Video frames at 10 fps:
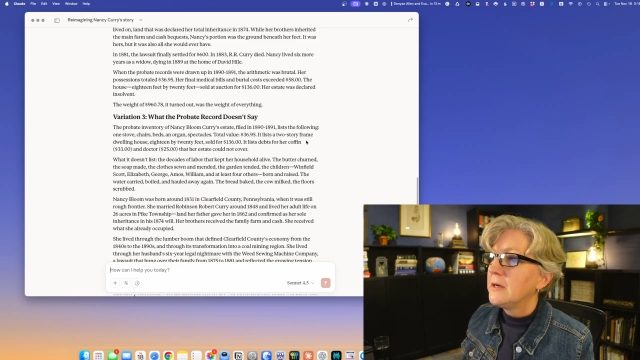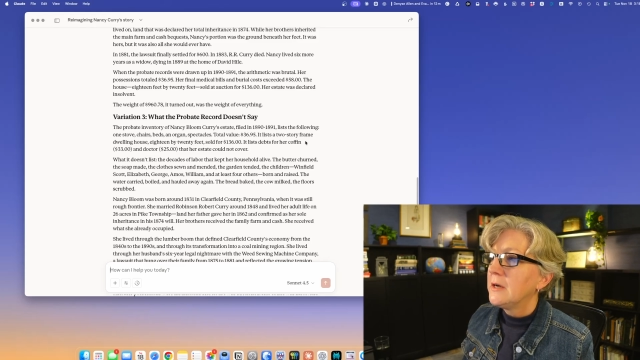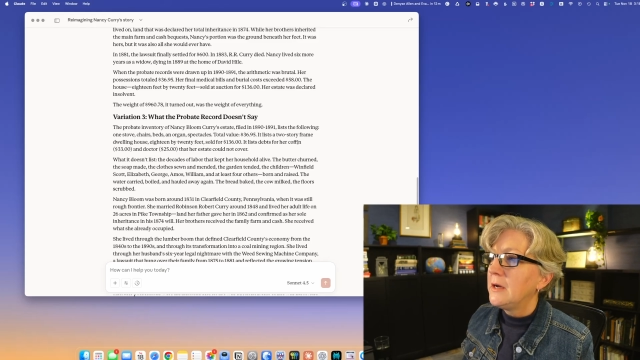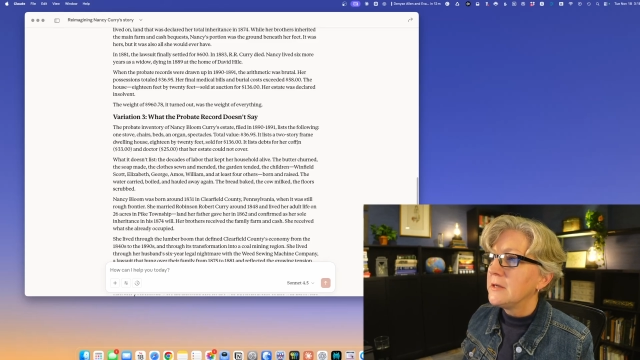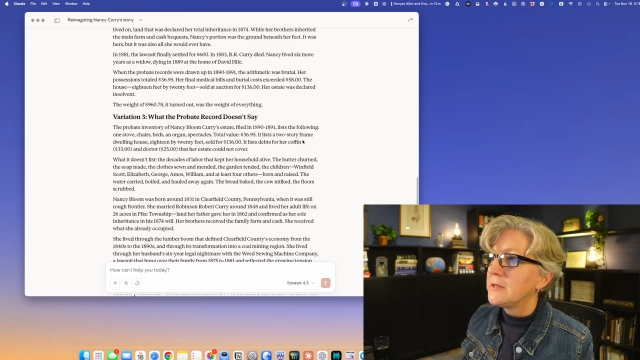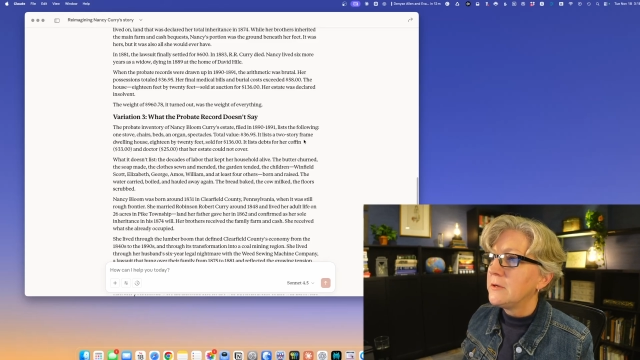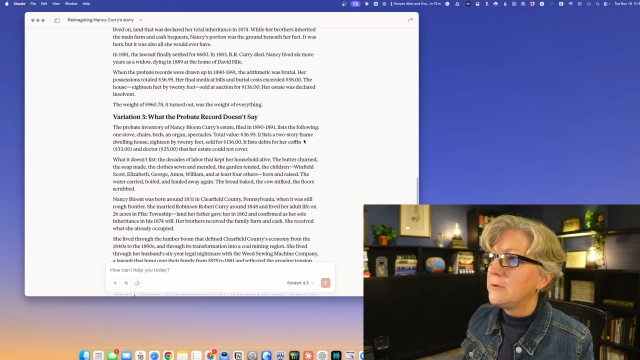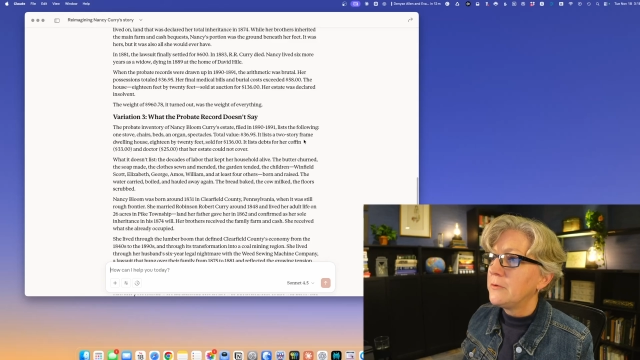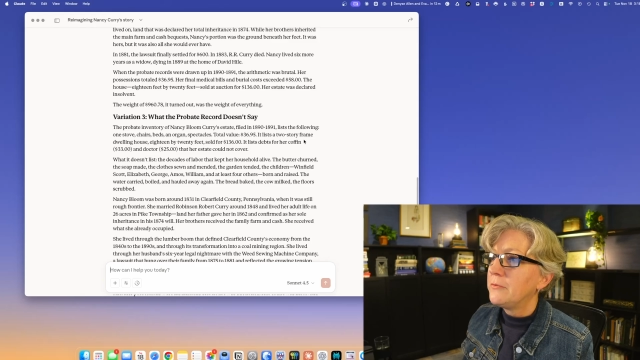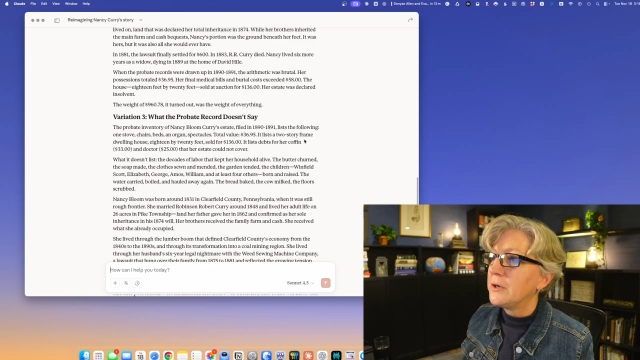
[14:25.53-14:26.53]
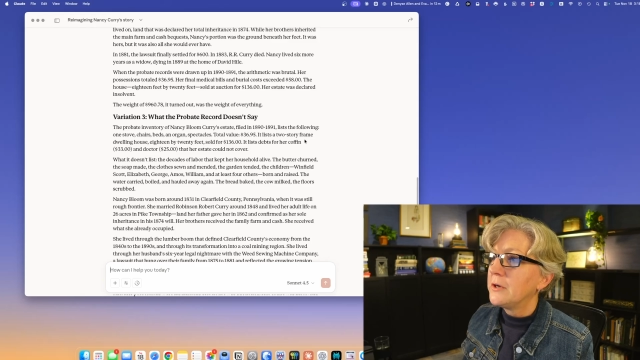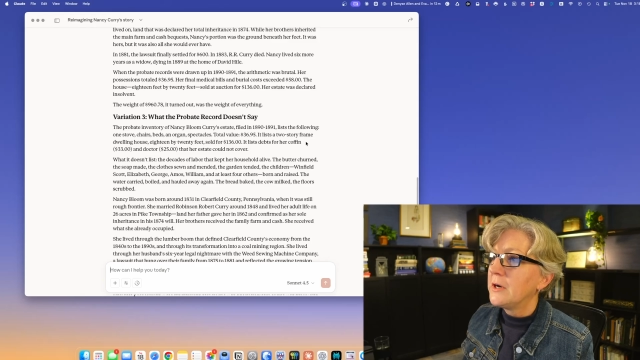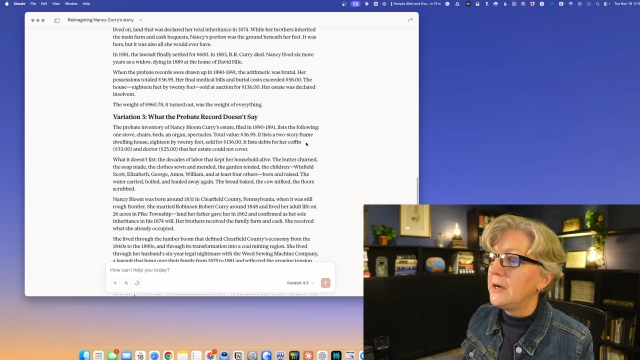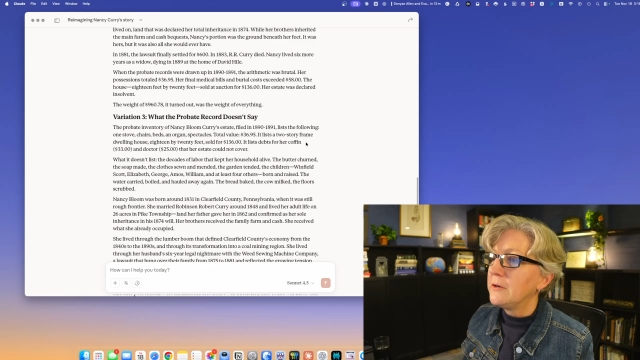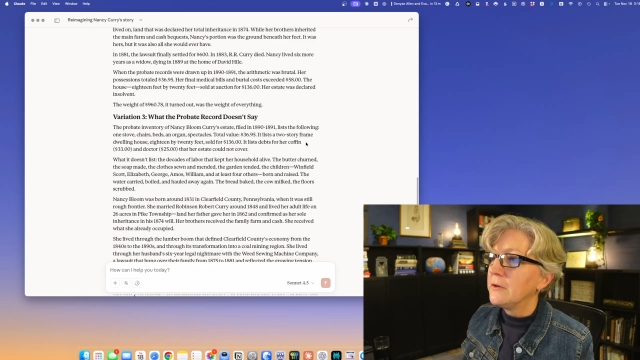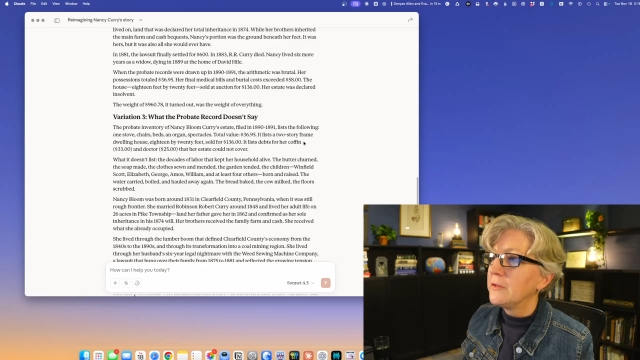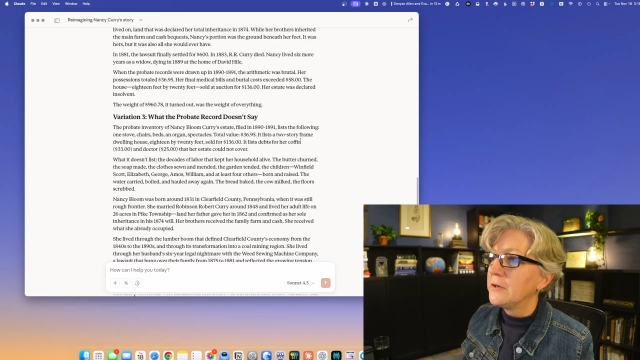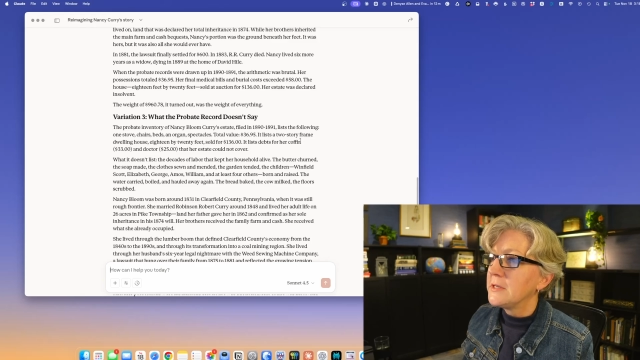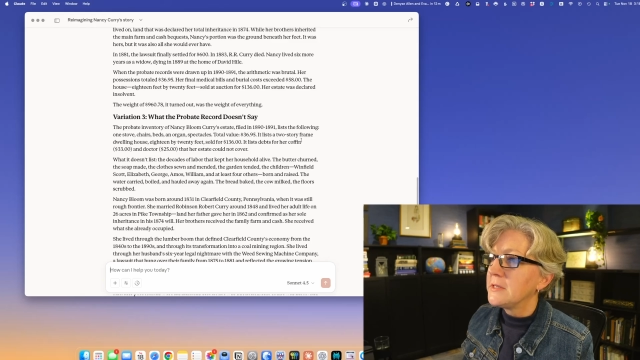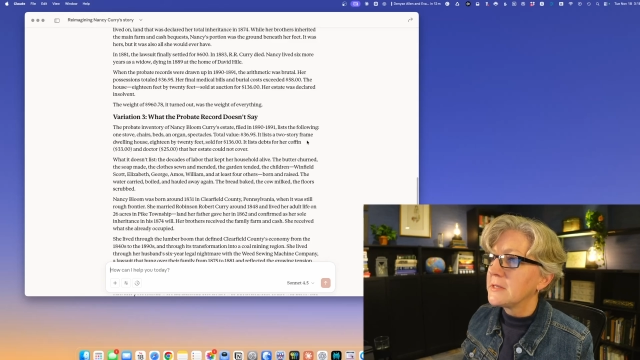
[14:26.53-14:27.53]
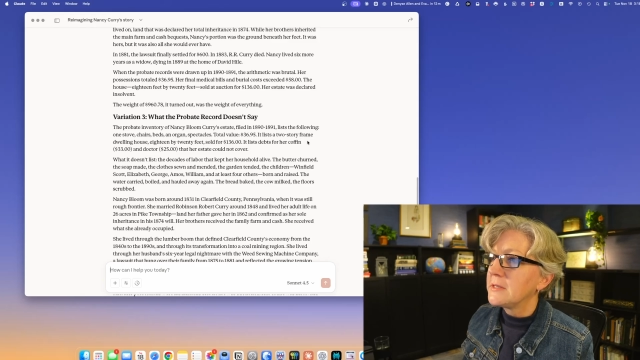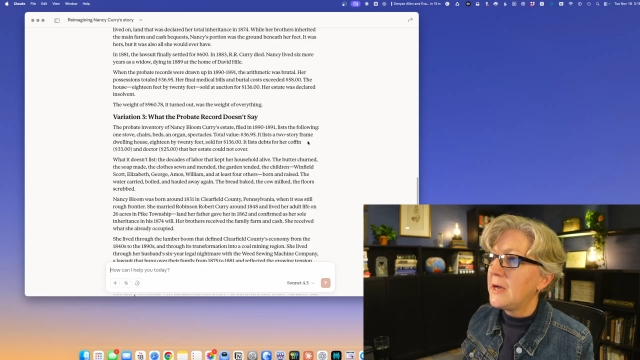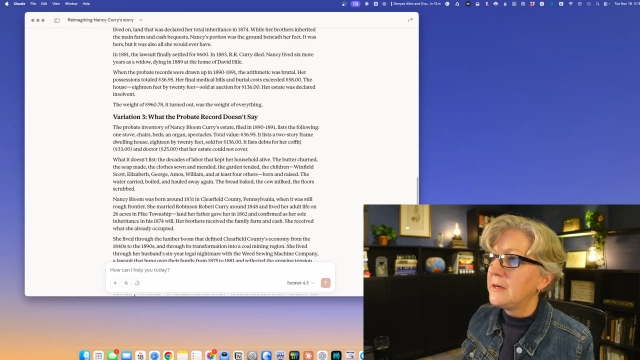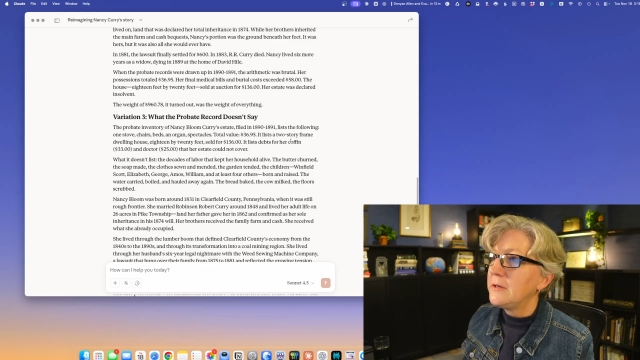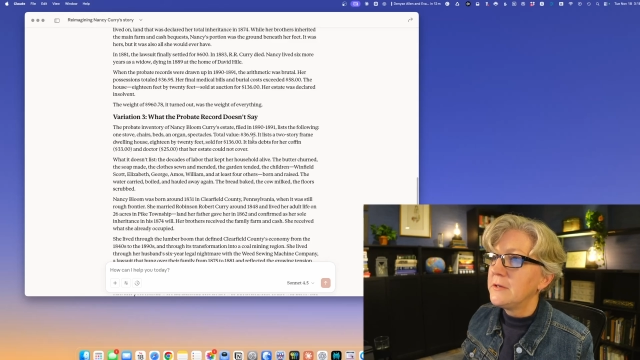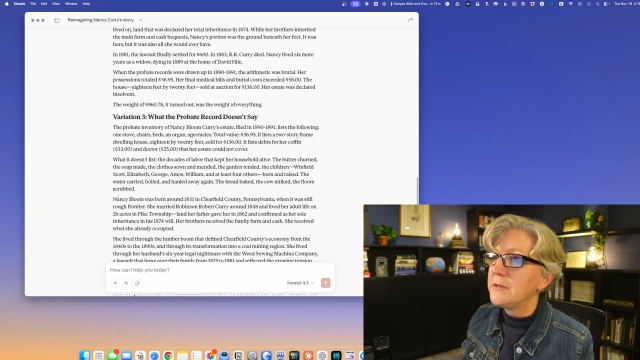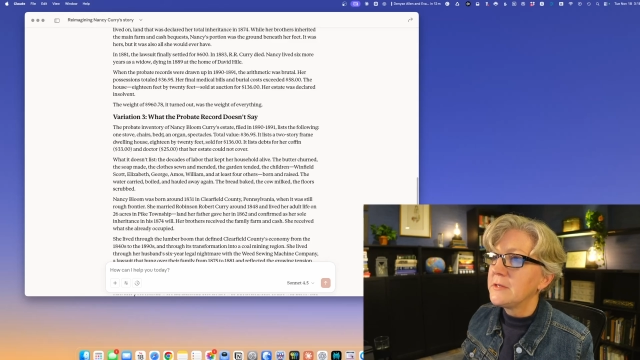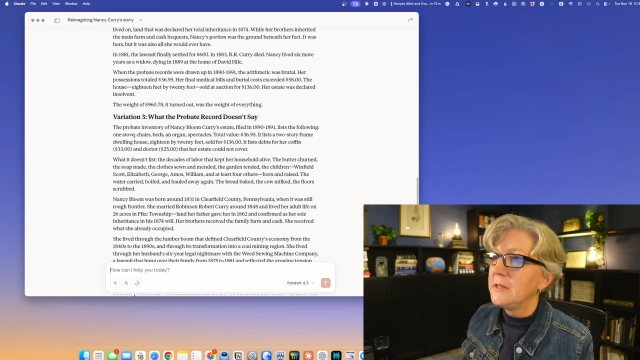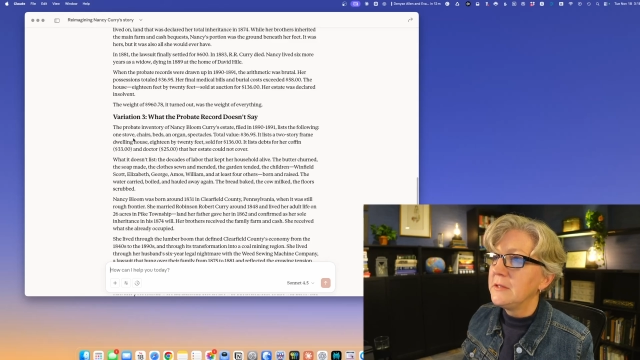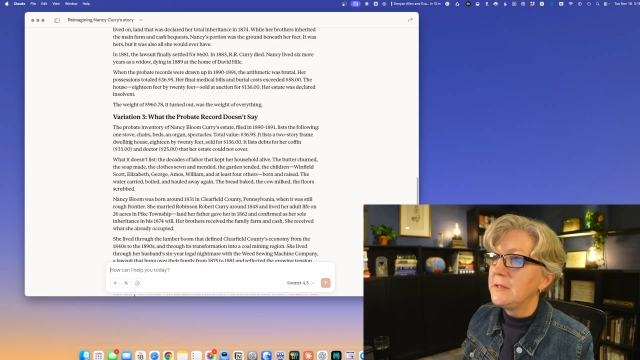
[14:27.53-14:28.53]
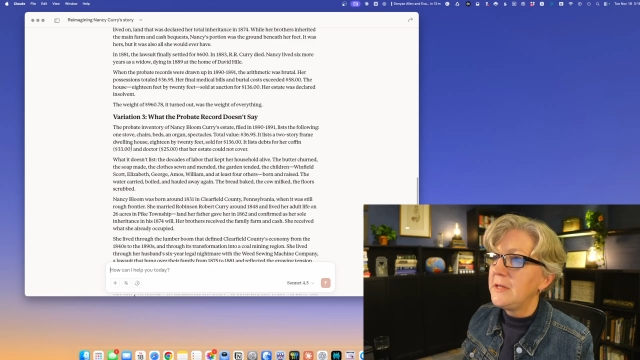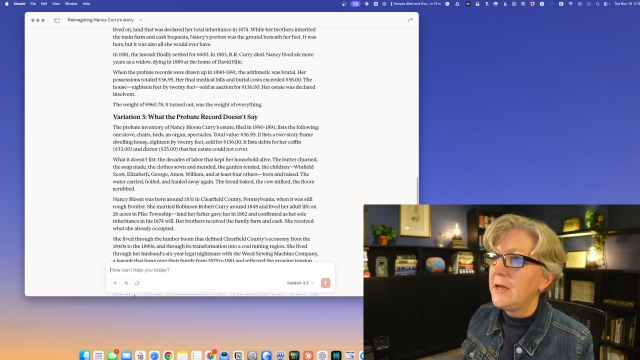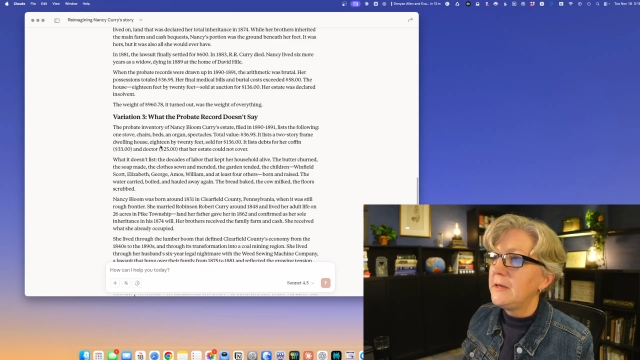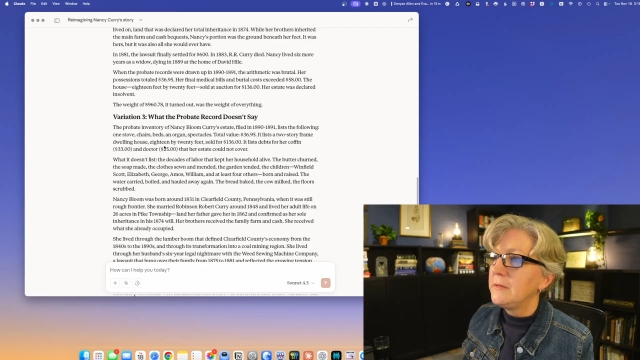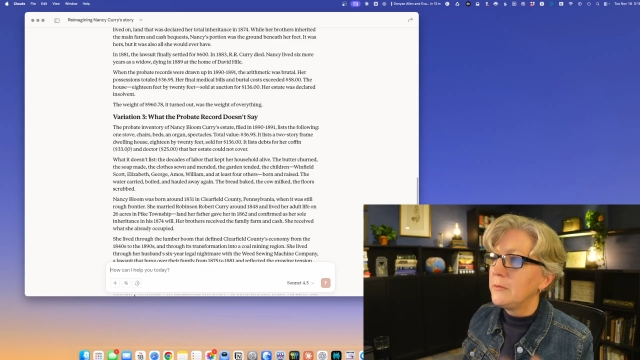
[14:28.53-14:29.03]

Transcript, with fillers: uh, sold for $136, and the debt